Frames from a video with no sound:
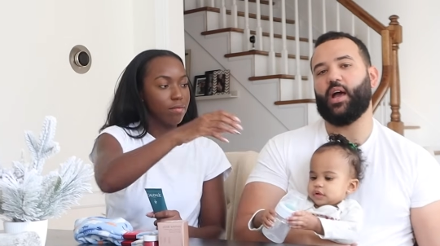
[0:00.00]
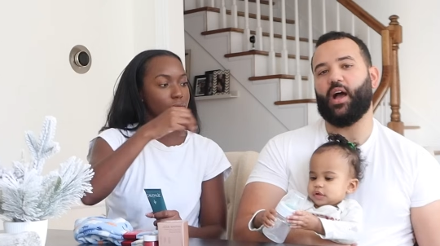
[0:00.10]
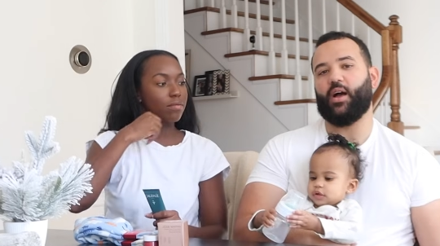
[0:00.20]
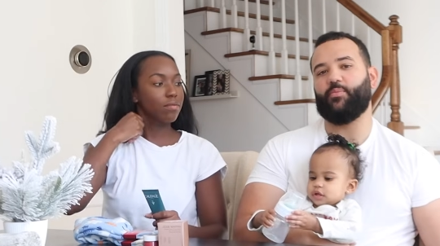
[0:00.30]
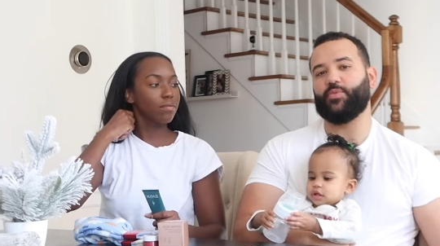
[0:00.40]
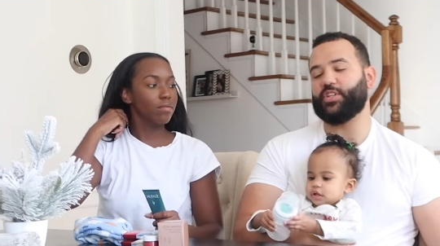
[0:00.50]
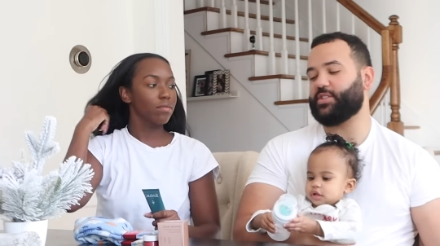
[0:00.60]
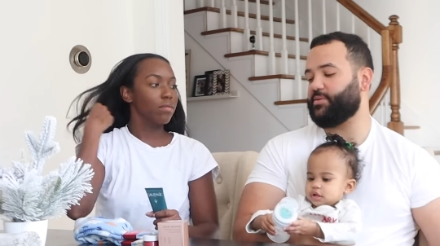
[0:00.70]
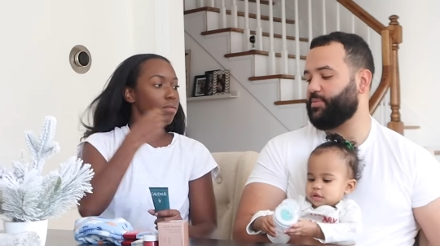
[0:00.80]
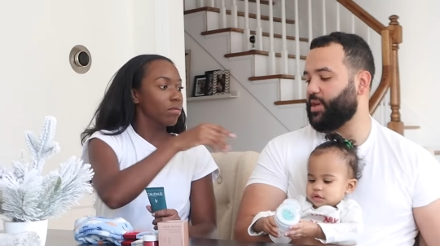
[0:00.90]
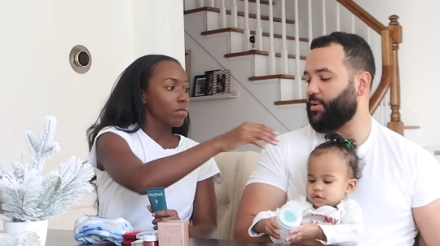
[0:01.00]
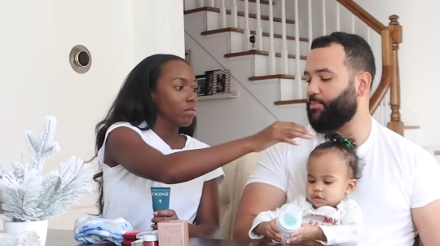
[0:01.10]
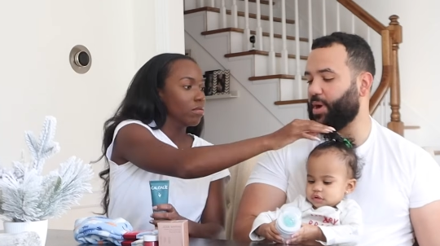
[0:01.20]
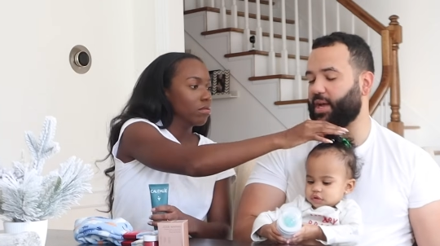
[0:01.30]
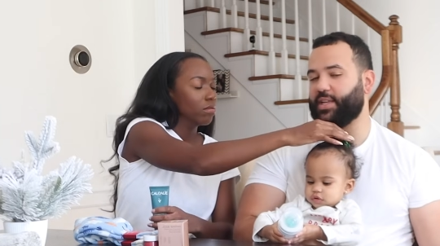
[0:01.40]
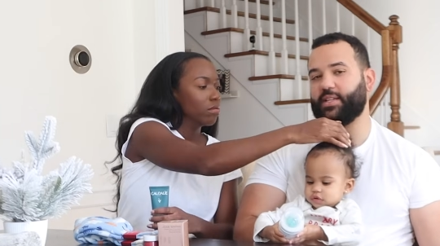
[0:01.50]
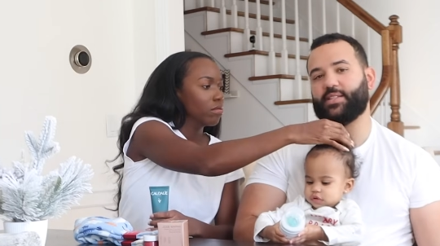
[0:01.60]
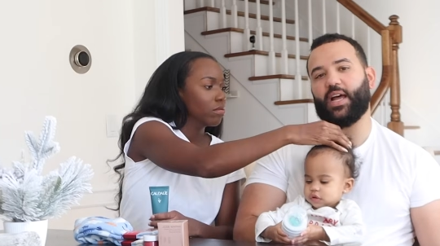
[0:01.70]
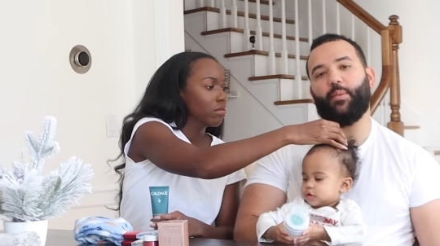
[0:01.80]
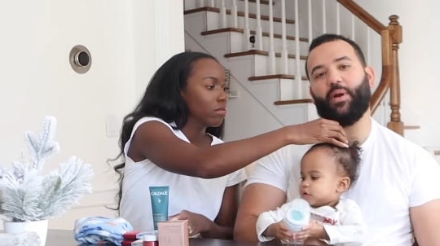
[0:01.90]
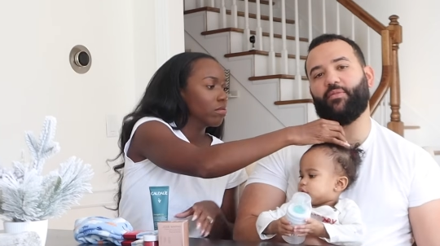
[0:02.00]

Speaker 1: Um, just bonding time